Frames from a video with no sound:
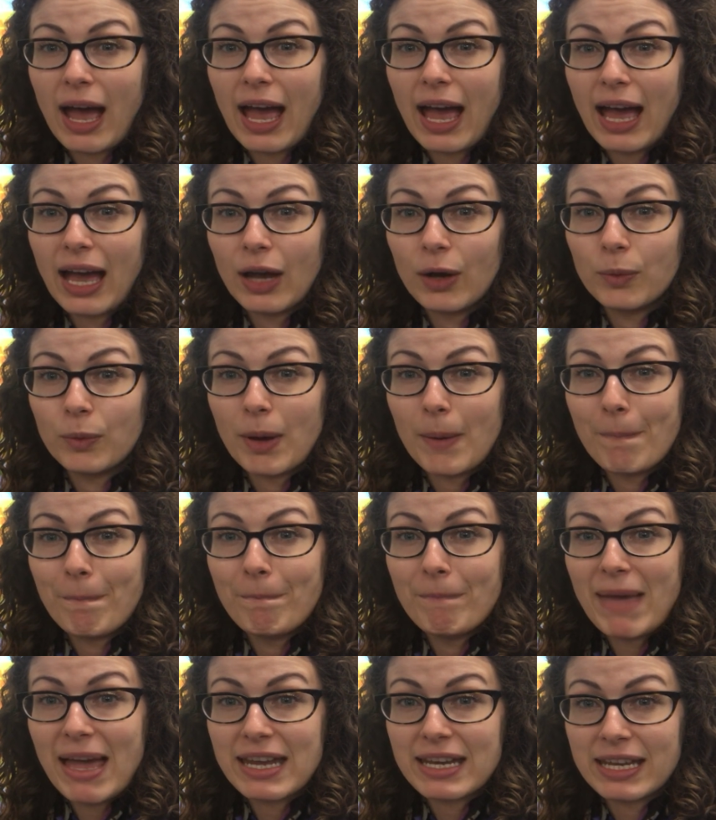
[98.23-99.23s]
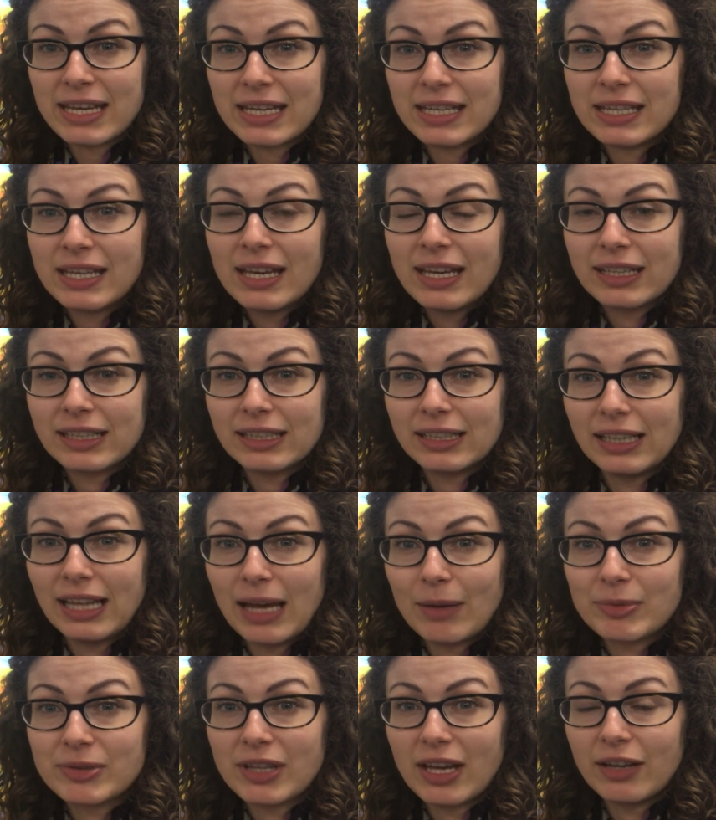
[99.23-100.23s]
how many
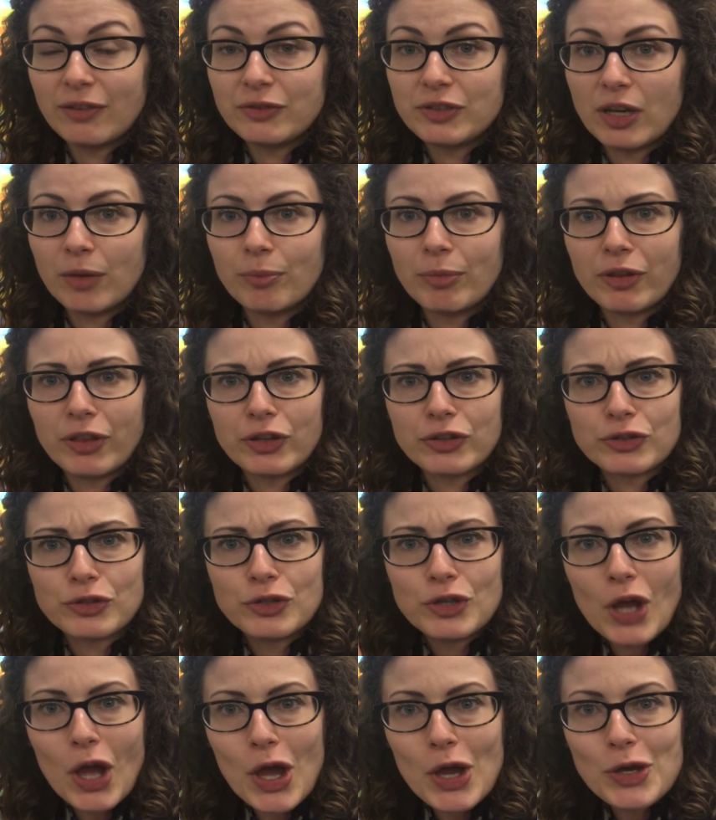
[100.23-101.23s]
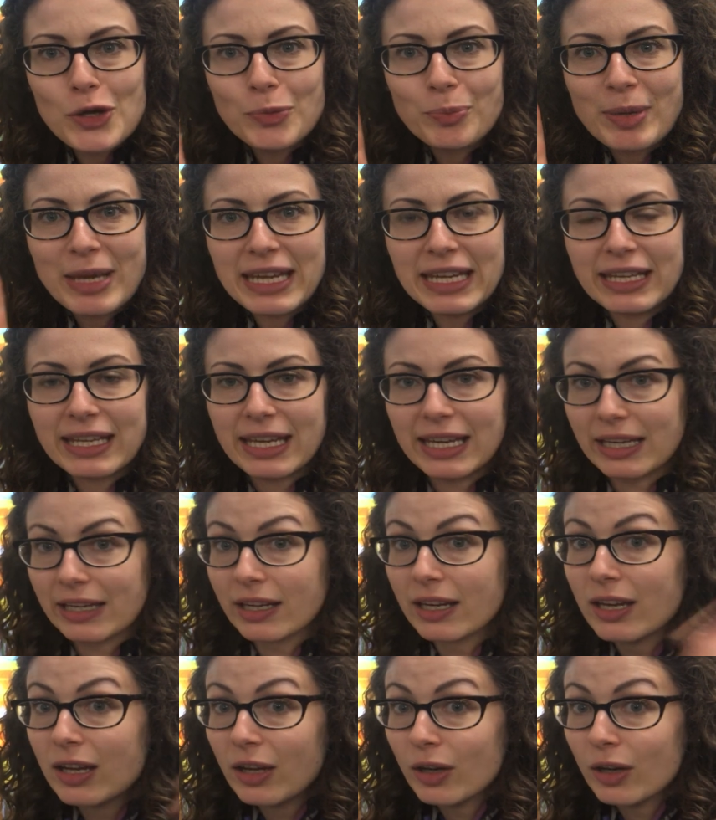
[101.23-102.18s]
claps I've done. But there's no peeking.